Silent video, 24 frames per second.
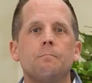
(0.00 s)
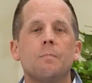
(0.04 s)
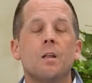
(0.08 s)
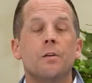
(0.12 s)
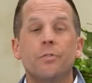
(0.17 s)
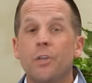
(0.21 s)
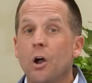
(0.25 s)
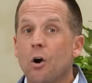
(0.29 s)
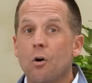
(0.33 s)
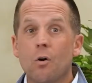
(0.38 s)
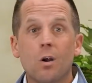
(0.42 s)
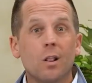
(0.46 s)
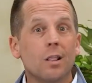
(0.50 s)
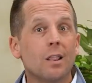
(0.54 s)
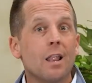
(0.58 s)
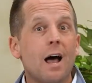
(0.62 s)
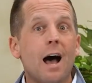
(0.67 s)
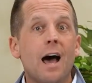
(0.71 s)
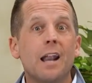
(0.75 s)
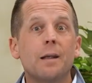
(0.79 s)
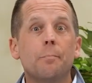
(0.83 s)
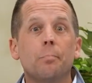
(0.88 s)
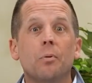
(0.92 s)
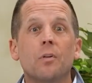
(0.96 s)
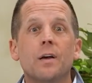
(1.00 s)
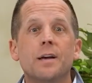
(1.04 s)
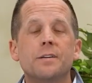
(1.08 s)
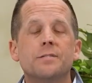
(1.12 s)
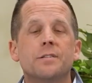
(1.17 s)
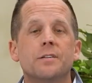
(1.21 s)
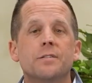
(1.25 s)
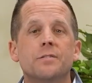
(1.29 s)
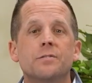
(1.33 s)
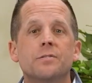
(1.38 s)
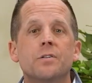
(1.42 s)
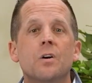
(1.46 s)
There are a lot of
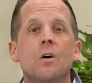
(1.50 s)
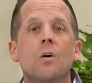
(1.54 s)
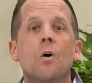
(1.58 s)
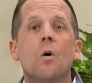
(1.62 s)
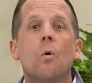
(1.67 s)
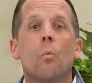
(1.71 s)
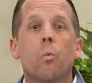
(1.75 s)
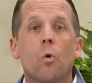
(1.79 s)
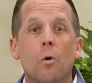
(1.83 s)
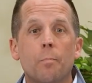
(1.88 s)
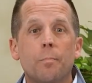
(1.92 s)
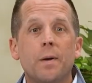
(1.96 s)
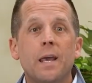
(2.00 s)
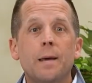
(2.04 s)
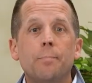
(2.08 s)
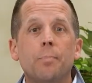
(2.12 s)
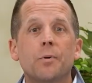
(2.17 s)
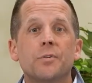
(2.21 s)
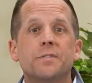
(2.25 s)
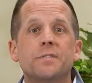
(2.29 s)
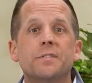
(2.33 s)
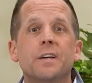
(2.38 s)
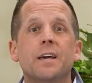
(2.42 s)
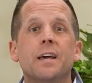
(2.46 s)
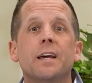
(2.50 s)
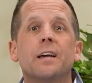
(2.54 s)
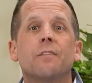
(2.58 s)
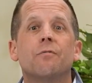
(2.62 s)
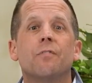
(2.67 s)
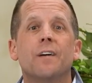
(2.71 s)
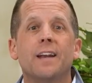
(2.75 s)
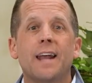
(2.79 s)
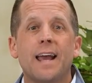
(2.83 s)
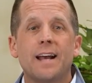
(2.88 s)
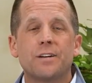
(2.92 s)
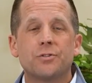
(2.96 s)
places where people seek
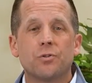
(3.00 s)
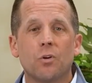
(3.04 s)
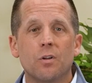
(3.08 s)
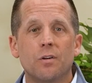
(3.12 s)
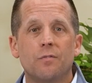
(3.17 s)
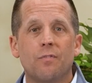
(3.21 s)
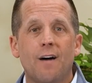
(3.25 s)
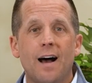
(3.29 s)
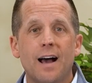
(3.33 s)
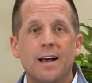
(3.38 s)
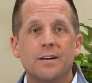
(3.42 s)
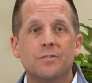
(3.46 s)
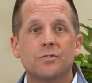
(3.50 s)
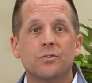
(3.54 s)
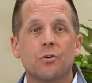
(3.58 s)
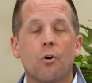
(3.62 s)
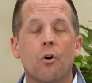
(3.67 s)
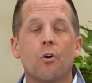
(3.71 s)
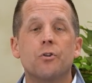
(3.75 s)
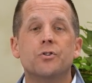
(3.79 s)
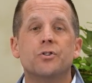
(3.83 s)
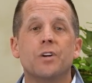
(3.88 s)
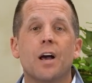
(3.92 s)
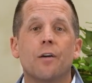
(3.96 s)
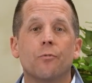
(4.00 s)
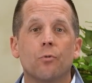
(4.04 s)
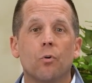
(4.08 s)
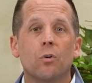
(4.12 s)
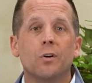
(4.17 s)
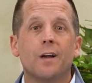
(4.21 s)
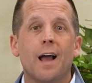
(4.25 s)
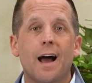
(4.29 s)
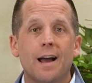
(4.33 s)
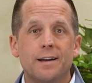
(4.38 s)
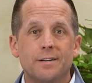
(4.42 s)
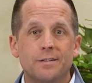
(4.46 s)
financial advice or
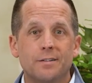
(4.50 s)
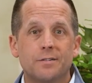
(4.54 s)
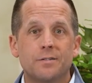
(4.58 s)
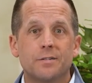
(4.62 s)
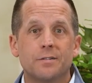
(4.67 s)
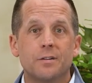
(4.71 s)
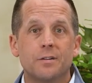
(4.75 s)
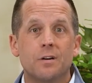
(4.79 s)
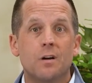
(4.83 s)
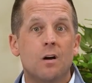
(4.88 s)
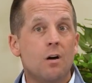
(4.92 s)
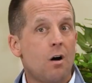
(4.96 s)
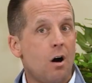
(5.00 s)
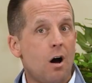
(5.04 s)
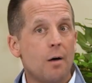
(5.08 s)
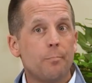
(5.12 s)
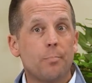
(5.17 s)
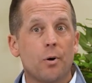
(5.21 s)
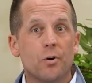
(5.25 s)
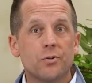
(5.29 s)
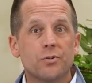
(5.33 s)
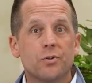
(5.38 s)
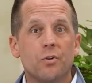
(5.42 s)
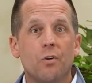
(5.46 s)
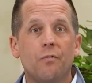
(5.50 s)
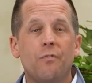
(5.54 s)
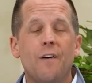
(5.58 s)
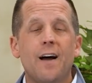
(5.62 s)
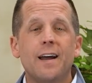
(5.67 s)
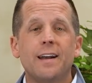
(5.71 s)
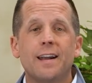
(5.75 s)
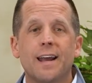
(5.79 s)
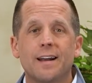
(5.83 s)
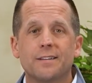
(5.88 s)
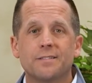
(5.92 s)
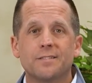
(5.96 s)
general guidance on personal
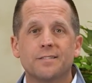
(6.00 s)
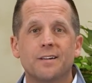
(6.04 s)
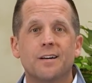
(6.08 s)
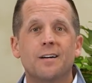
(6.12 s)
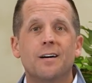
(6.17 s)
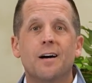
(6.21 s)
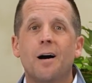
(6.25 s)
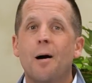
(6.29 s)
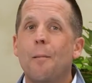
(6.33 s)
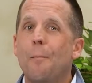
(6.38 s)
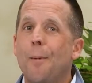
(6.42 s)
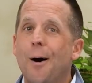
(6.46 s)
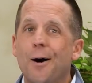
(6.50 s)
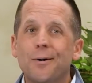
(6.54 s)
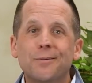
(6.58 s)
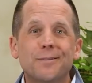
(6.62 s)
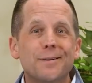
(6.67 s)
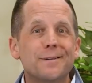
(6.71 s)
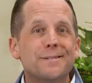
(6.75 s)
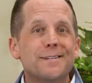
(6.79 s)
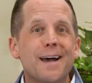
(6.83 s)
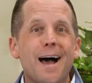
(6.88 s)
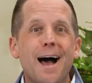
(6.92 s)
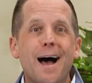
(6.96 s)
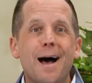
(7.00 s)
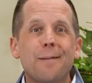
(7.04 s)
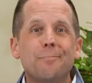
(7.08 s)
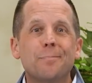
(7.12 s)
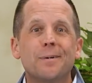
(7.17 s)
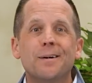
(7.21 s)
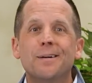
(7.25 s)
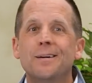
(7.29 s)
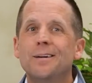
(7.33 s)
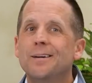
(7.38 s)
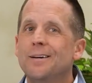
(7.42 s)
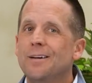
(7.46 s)
finance. Among the
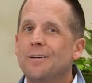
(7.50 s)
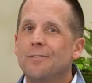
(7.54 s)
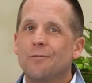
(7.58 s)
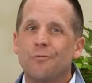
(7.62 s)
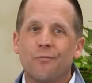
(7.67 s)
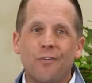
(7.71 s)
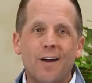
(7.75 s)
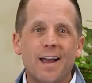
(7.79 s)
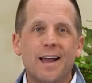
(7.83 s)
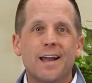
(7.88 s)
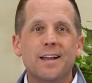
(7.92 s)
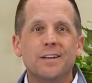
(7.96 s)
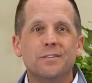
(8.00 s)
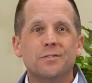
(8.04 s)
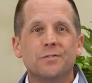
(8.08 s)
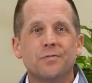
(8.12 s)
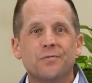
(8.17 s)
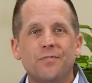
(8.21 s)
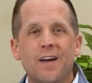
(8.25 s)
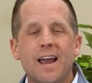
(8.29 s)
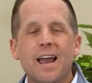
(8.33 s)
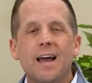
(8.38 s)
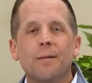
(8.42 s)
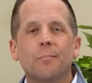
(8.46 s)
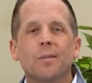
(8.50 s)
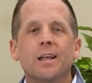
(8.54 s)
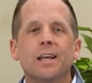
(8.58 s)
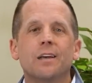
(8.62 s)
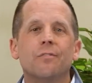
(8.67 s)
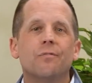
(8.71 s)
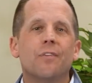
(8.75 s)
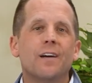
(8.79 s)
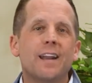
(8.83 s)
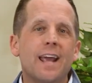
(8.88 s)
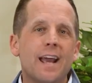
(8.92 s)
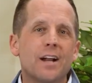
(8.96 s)
top, friends, family,
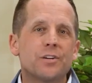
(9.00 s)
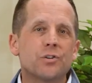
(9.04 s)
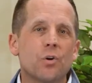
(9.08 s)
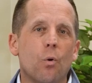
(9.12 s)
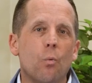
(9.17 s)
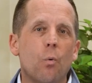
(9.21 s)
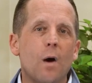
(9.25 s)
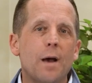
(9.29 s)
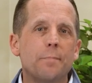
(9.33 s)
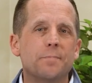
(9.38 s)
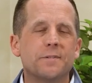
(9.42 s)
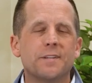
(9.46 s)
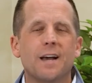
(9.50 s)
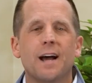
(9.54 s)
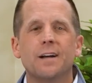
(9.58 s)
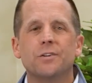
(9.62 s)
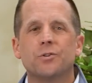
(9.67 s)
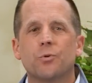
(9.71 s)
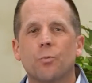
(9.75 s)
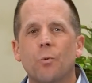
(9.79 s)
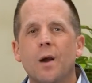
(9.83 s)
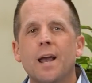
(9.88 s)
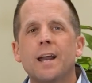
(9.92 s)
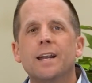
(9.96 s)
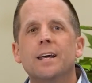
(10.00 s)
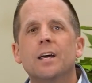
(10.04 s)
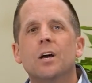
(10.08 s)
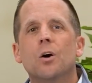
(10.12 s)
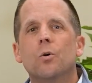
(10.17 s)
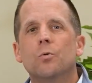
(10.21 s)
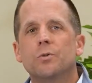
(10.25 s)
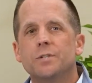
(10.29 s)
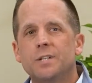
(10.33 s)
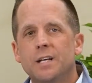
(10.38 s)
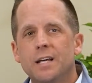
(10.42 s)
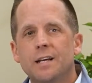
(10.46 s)
financial websites, radio,
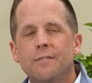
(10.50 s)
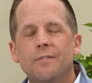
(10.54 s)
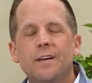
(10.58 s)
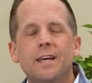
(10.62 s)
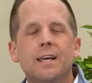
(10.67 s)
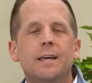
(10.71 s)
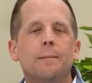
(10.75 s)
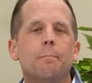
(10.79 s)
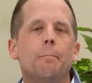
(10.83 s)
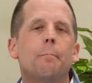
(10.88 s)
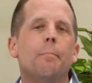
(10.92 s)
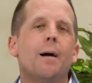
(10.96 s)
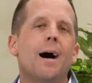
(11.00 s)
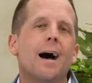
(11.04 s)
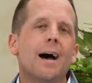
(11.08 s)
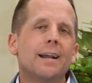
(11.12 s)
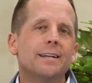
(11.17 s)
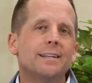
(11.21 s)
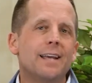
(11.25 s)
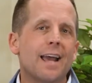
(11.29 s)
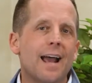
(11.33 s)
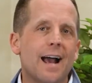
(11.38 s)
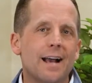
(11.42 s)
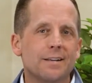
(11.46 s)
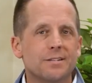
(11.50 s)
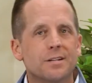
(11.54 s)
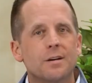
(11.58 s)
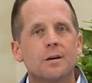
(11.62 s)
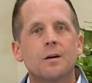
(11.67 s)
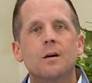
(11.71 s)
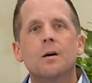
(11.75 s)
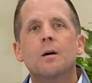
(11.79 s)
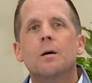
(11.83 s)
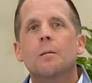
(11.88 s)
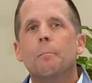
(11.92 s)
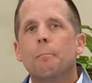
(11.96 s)
TV, podcasts,
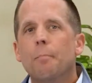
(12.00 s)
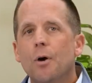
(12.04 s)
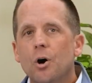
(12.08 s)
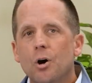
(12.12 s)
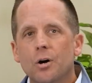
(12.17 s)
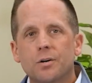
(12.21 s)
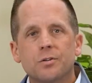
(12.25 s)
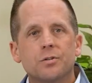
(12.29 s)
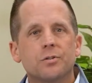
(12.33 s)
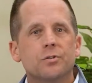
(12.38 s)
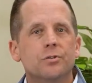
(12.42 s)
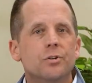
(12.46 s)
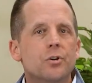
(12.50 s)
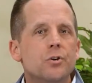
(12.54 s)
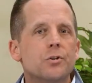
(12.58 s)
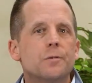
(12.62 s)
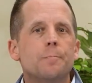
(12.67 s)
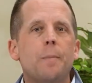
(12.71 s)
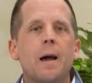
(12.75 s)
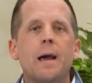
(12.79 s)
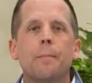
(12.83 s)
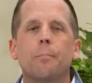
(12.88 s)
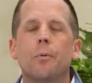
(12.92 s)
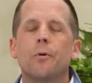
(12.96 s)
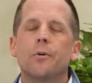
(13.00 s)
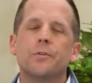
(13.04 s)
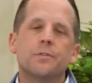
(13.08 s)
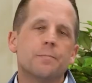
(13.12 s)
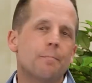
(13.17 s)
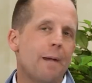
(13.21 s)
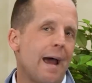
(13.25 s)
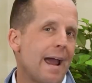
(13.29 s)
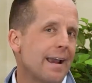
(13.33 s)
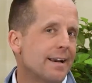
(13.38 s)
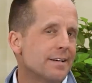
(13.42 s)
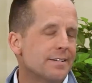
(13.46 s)
books, newspapers,
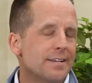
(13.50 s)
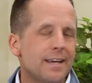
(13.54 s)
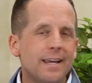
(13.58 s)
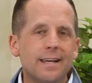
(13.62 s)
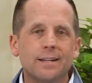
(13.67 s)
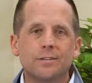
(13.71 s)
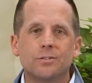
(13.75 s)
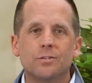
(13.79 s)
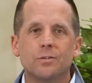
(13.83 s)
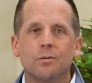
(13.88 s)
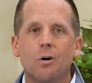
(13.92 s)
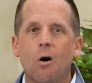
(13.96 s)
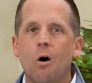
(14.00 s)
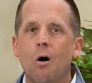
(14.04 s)
magazines.